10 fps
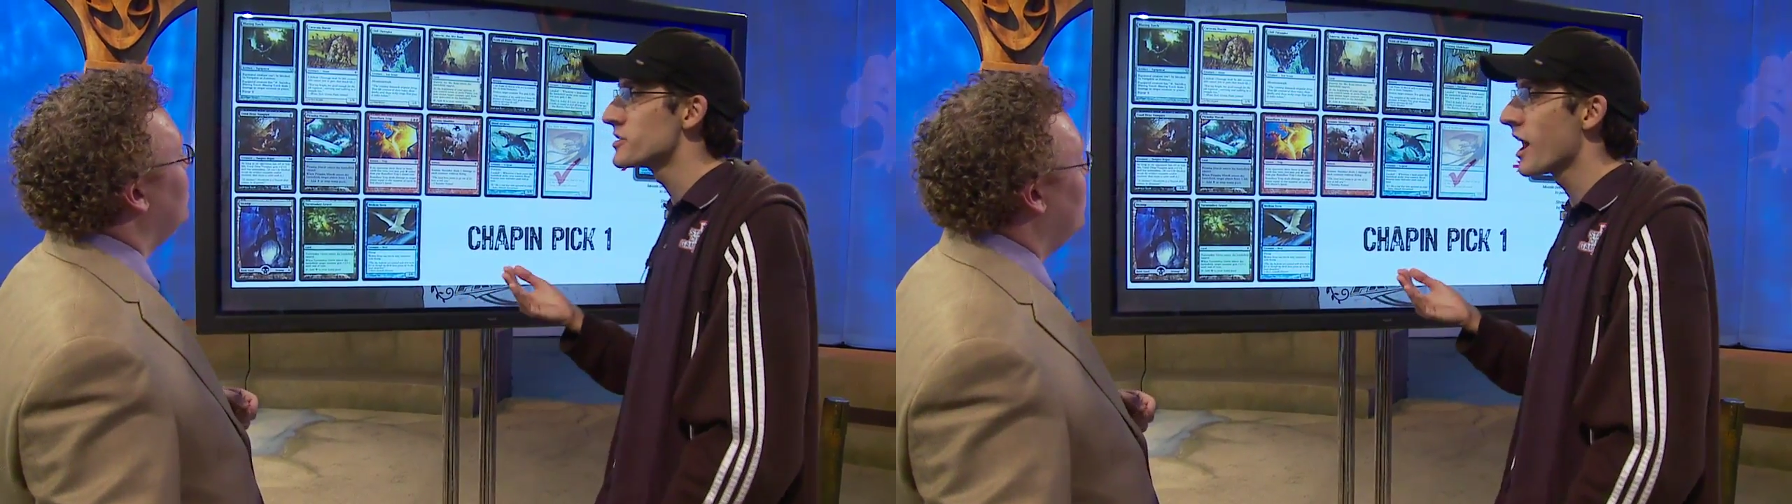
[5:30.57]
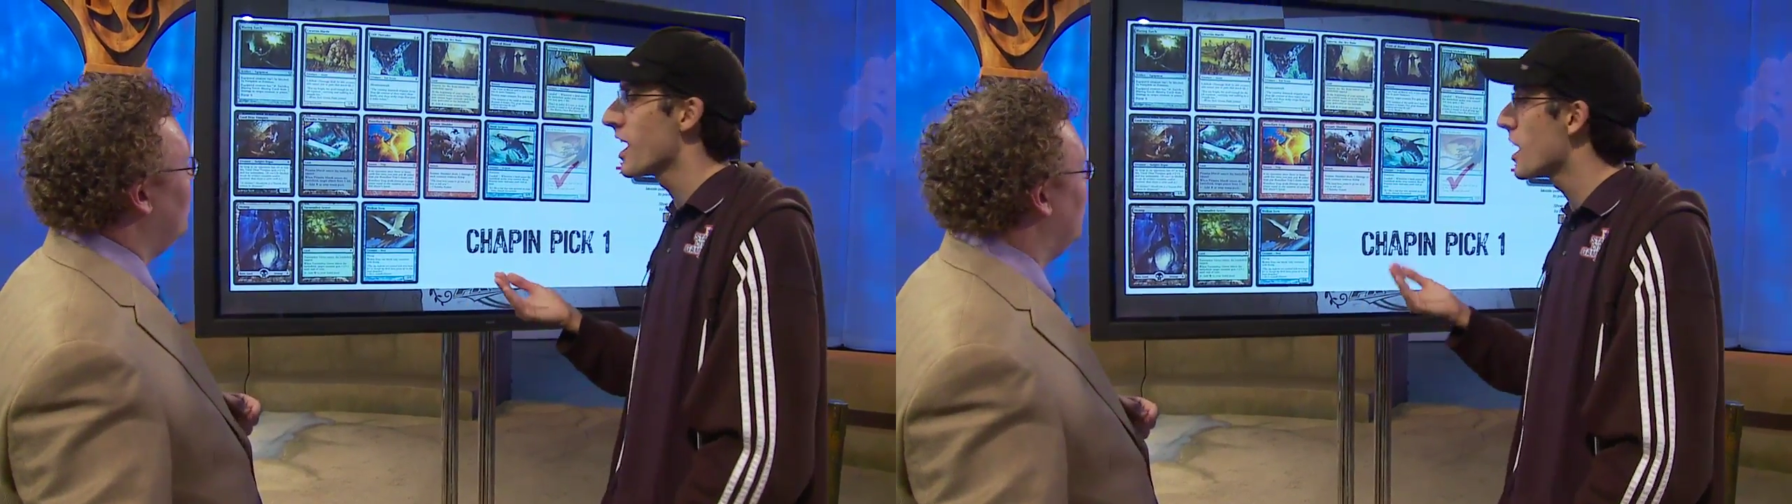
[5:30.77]

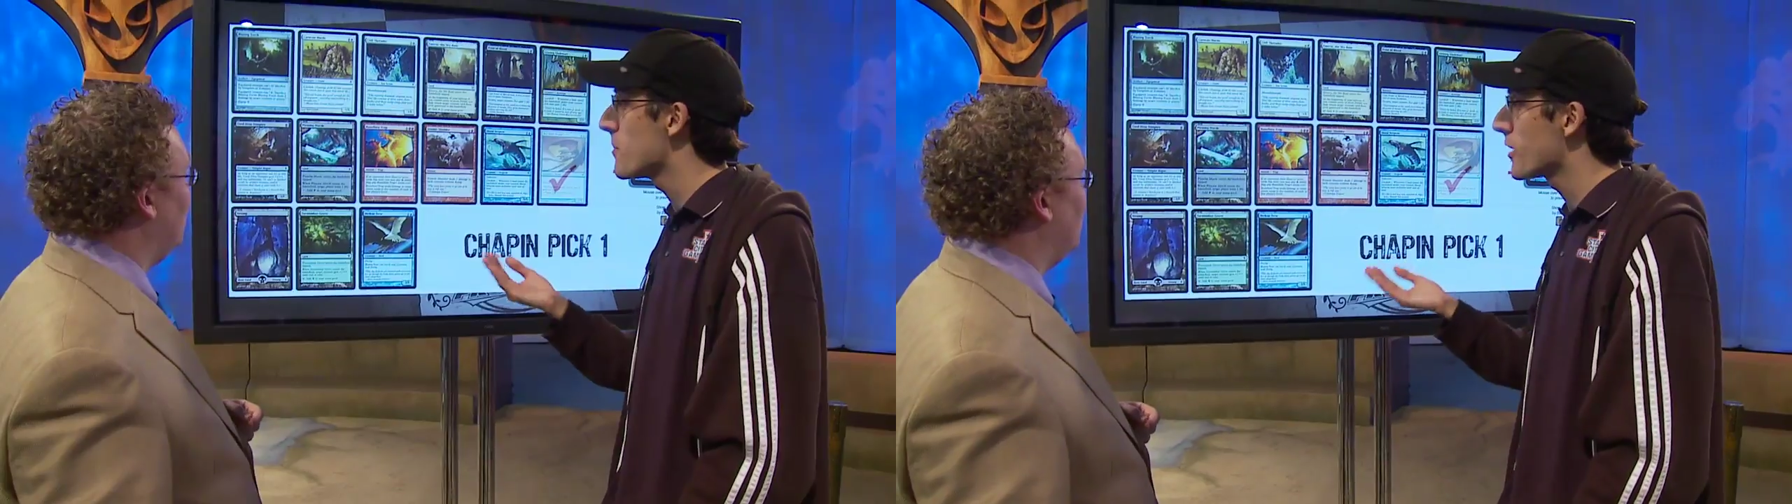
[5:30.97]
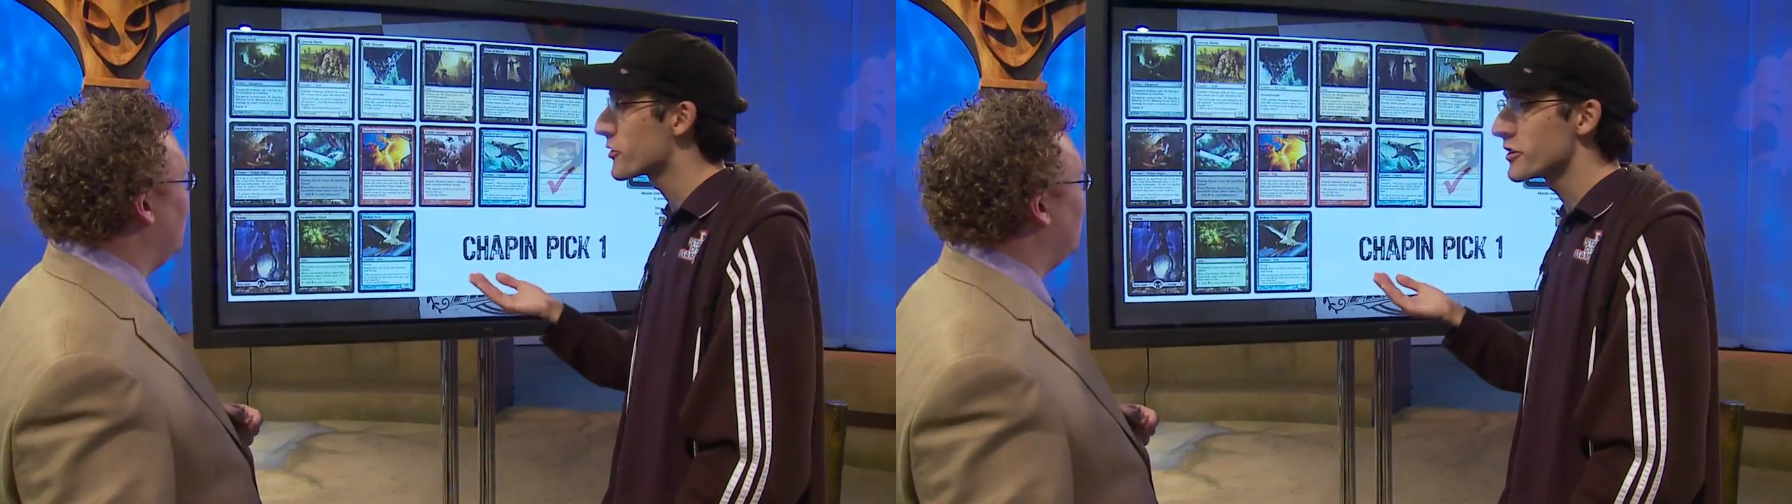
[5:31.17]

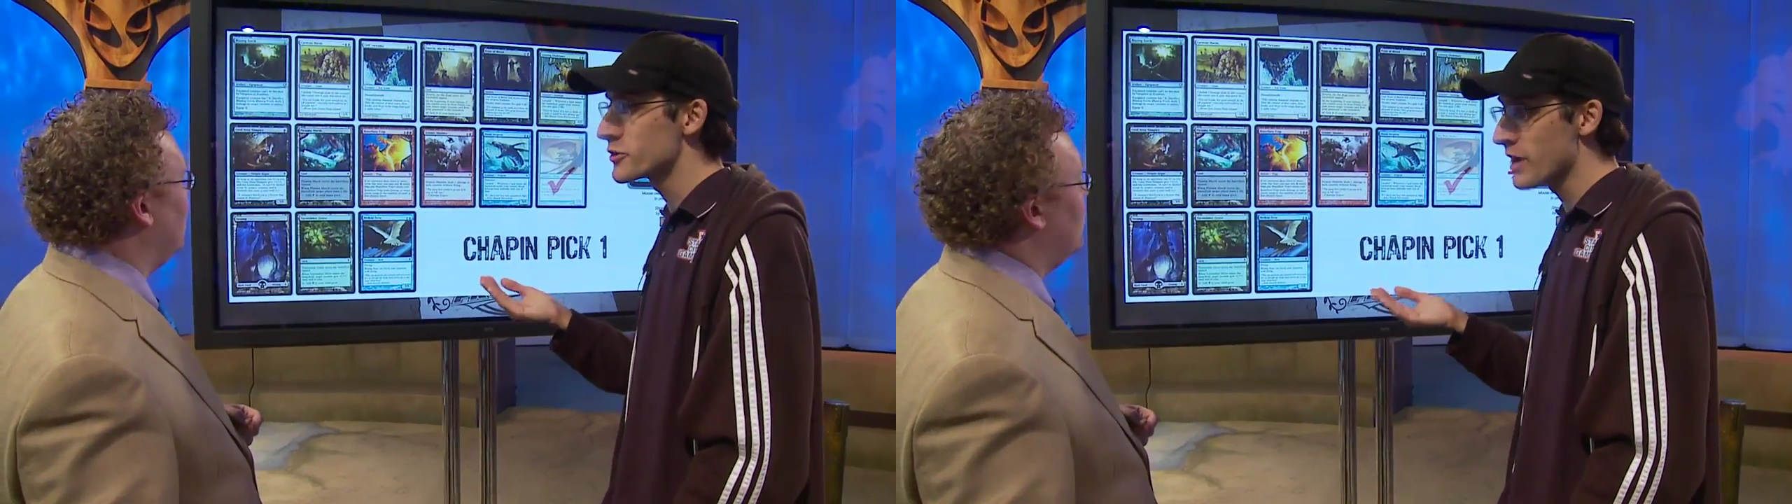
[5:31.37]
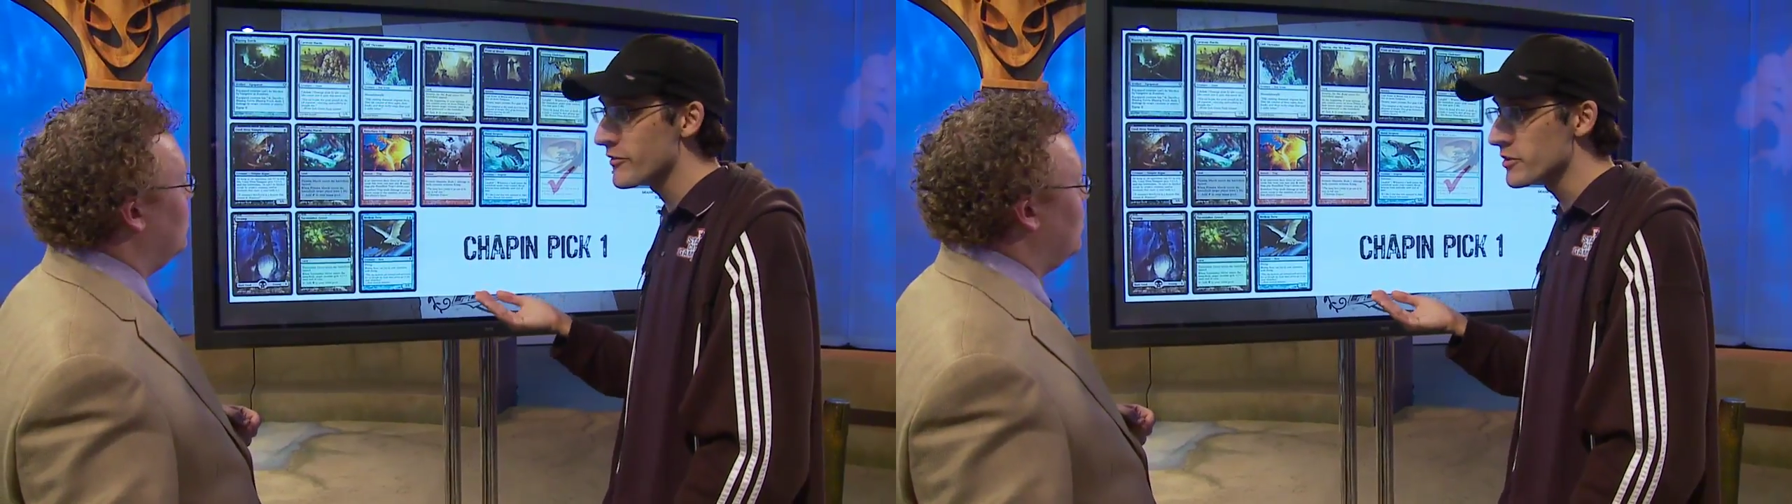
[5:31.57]
about their
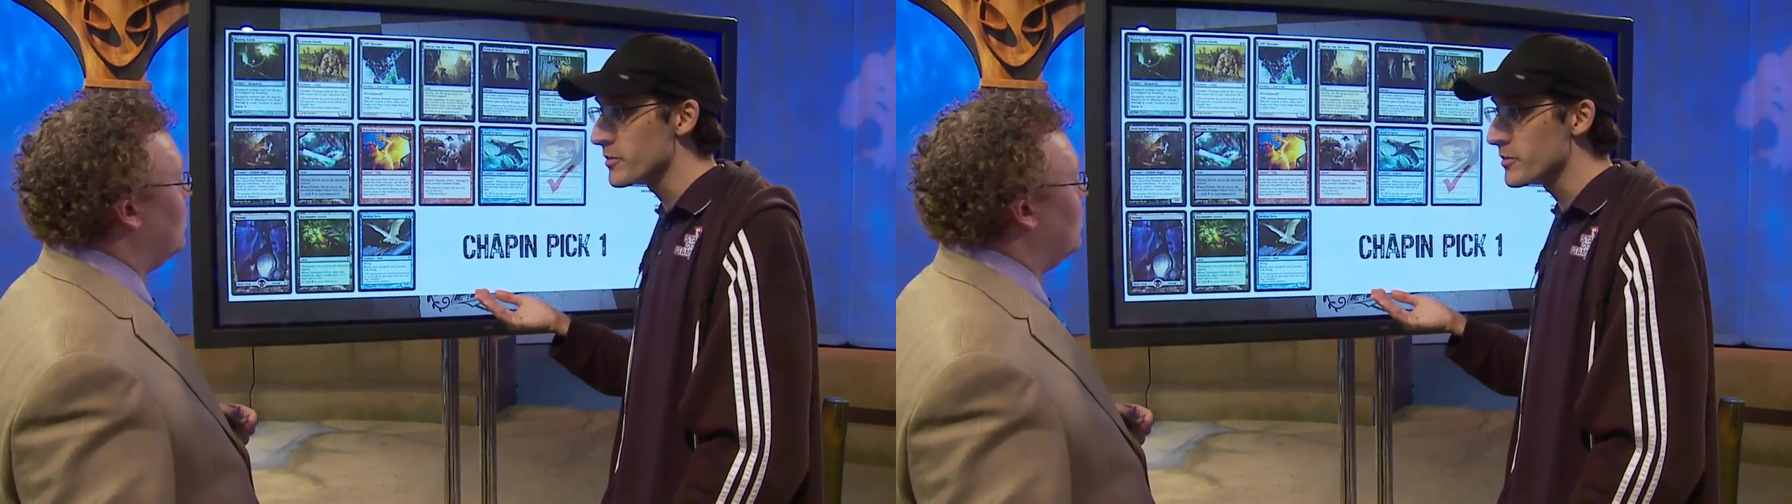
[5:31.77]
draft